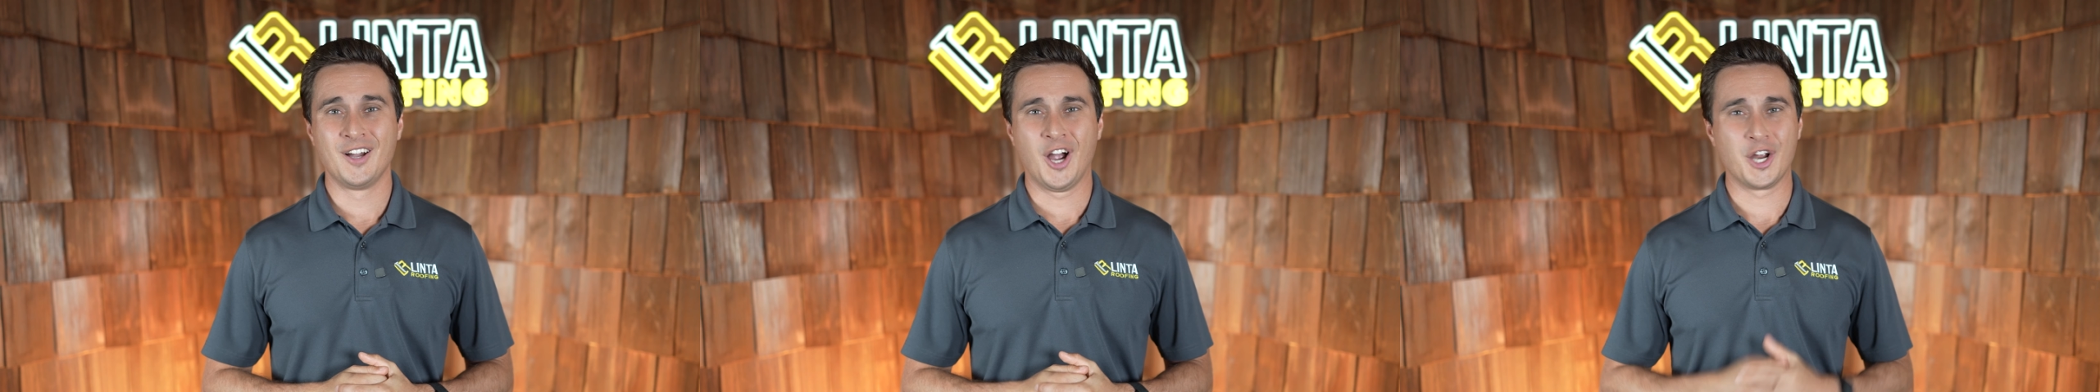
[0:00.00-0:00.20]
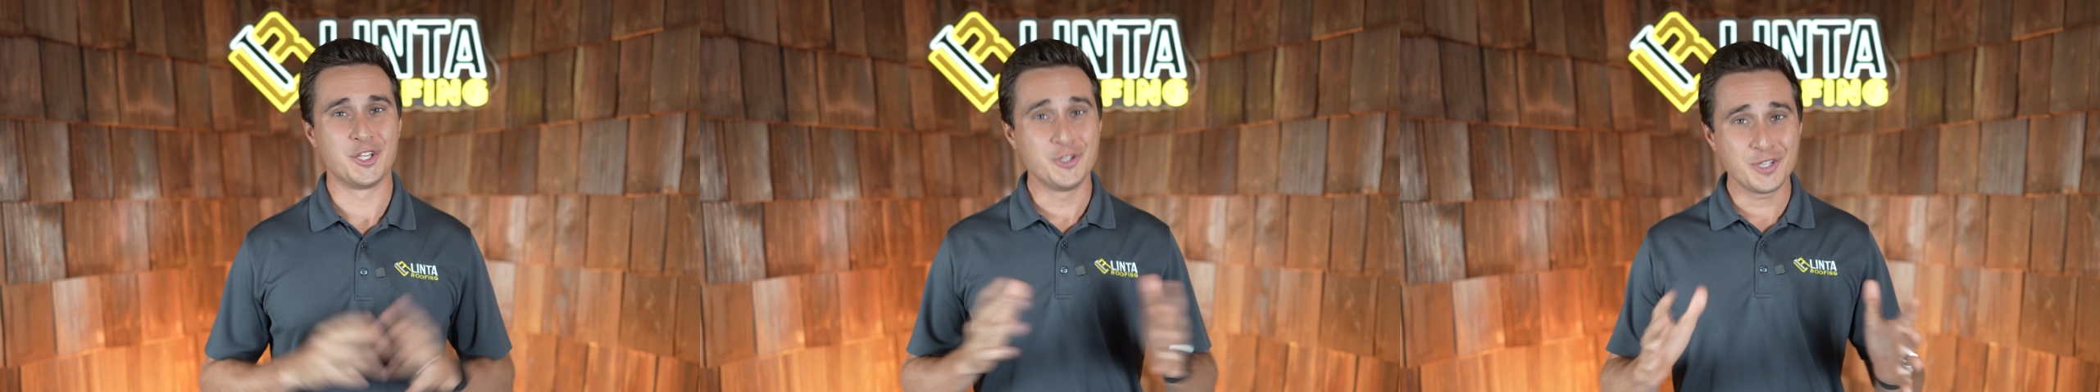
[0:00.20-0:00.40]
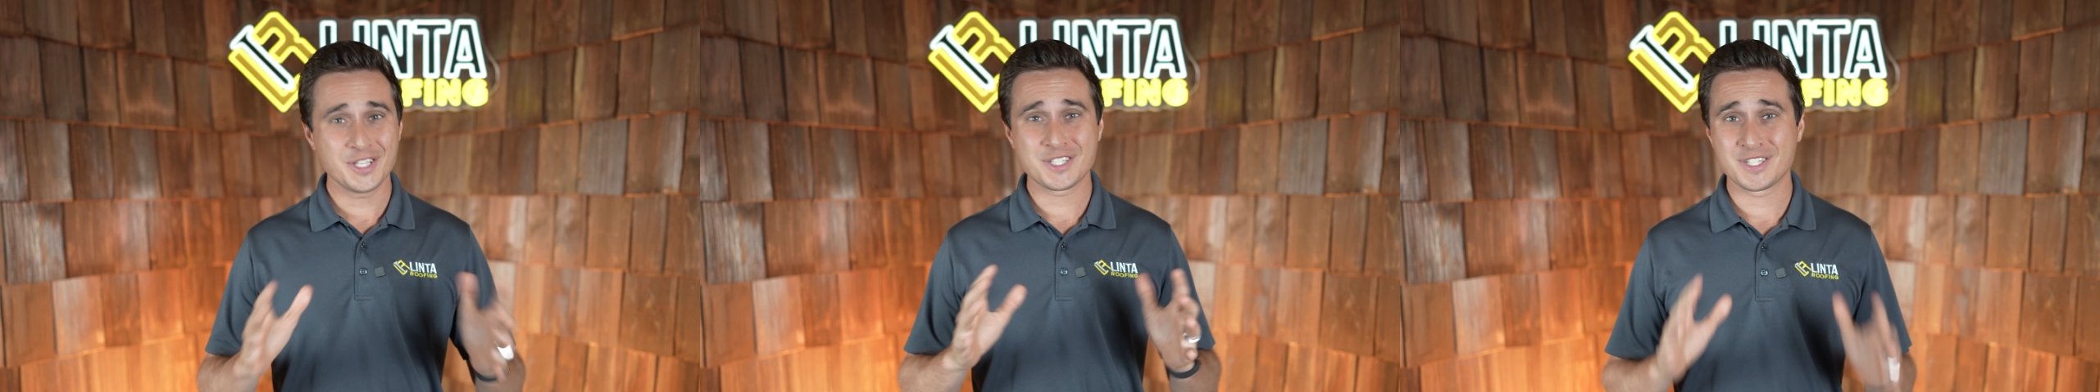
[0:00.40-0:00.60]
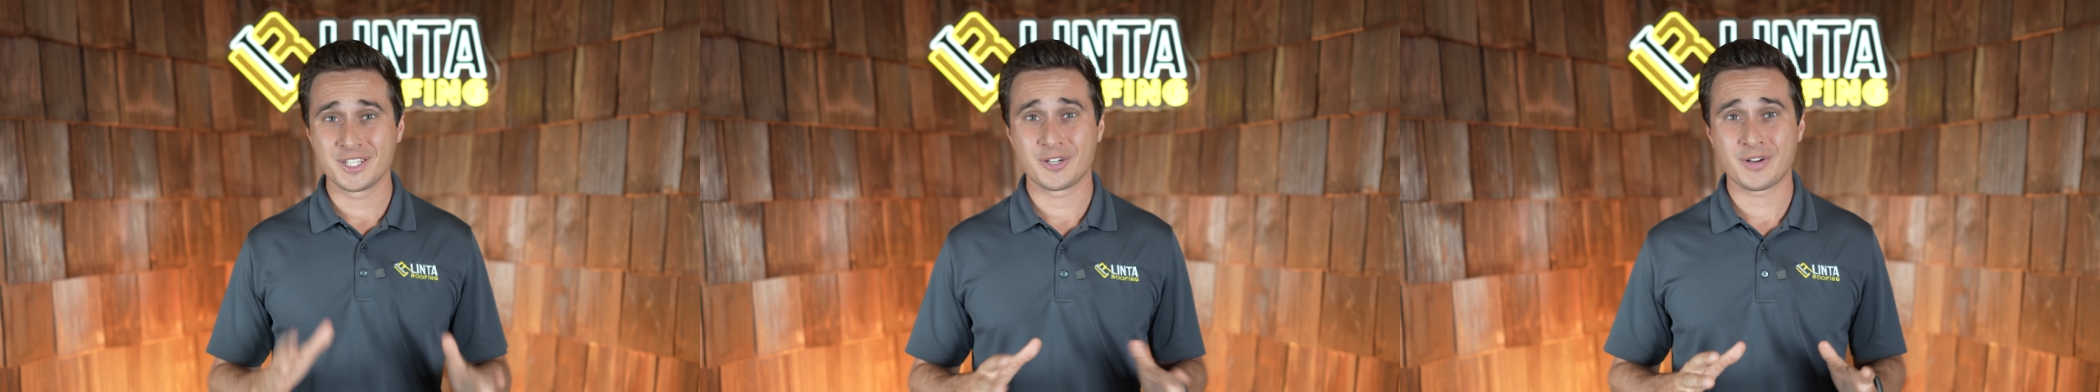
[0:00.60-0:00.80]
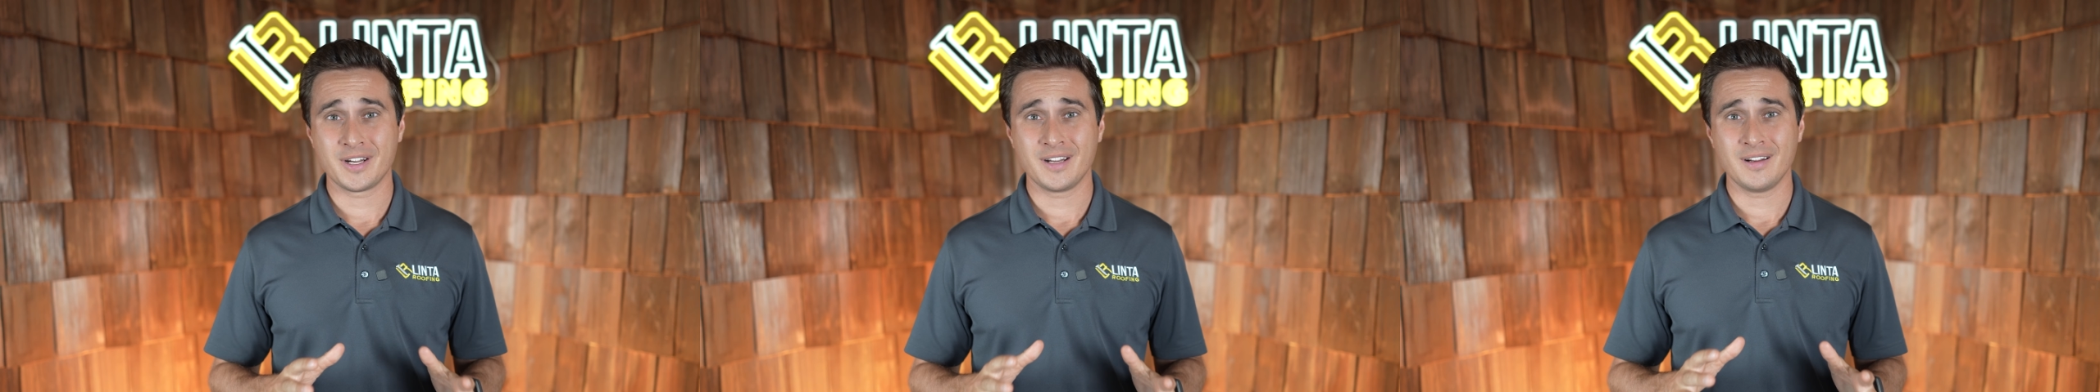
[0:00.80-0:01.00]
Are you
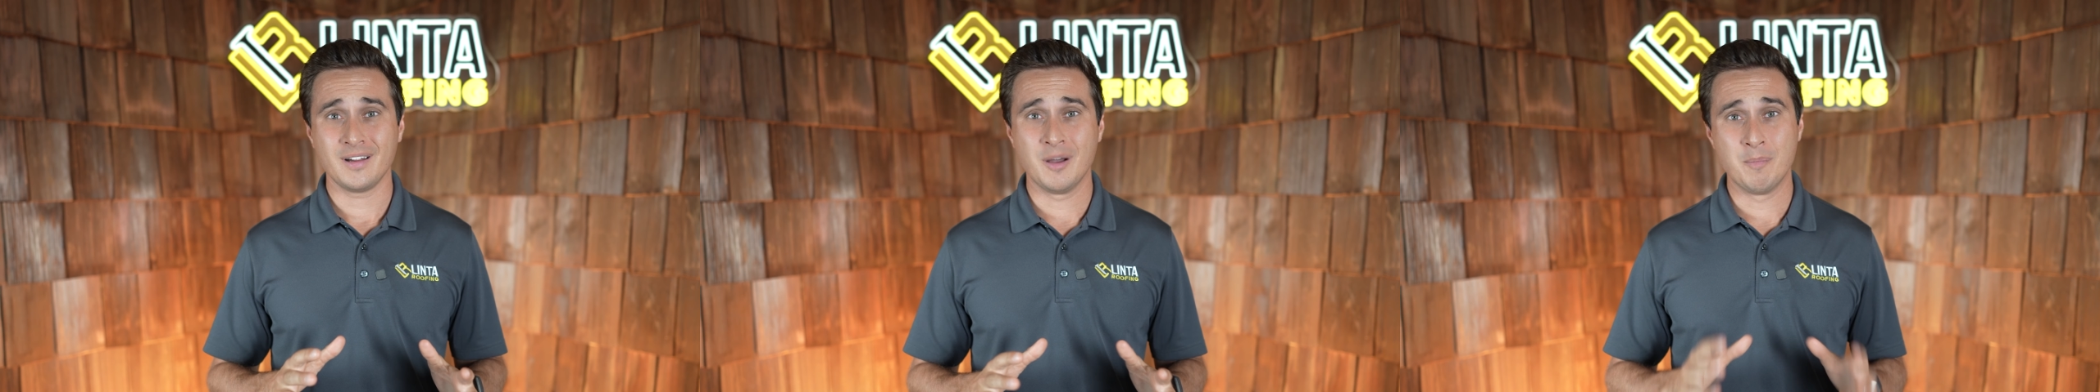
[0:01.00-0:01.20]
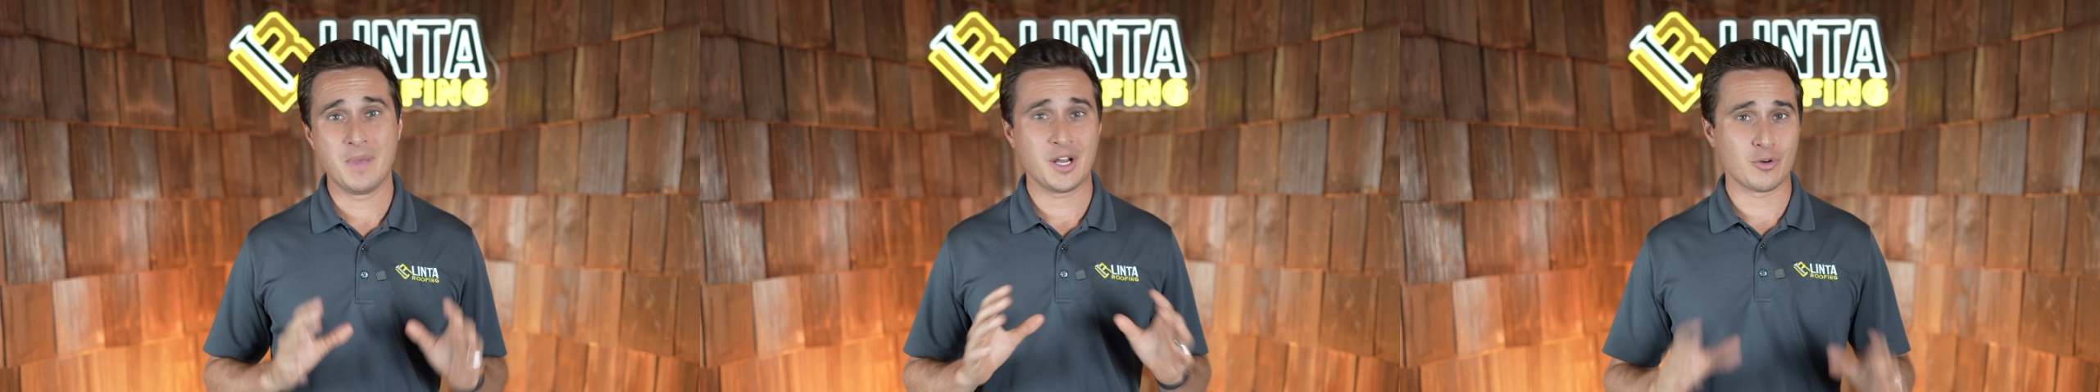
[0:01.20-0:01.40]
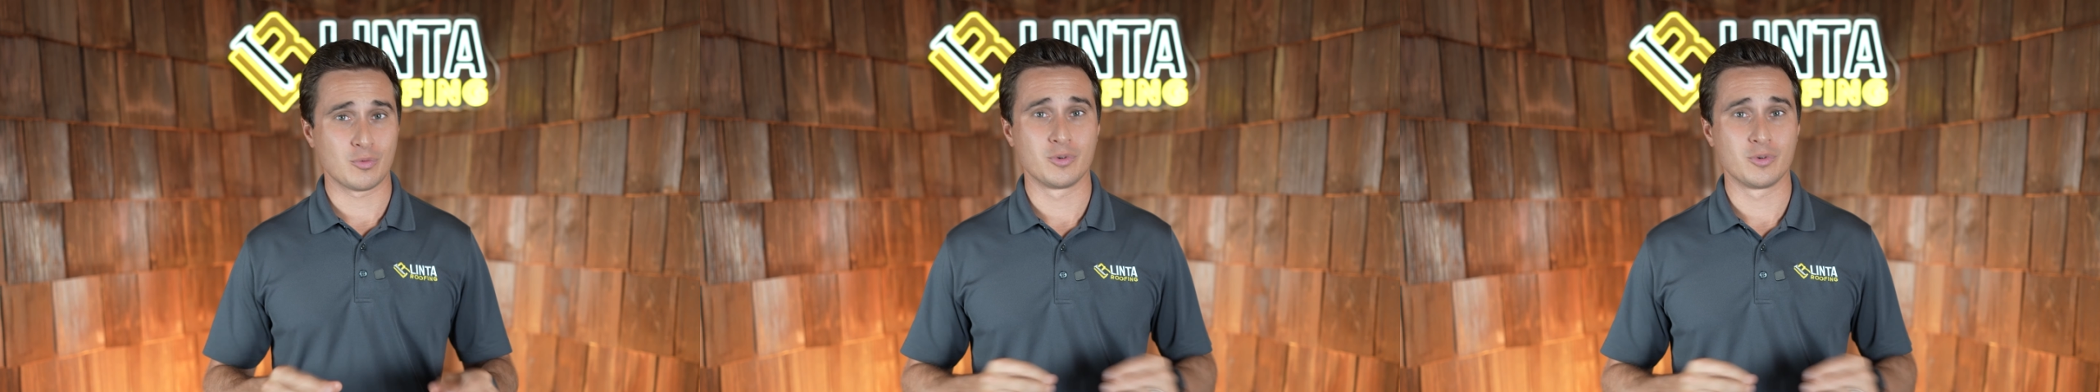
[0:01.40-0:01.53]
considering a metal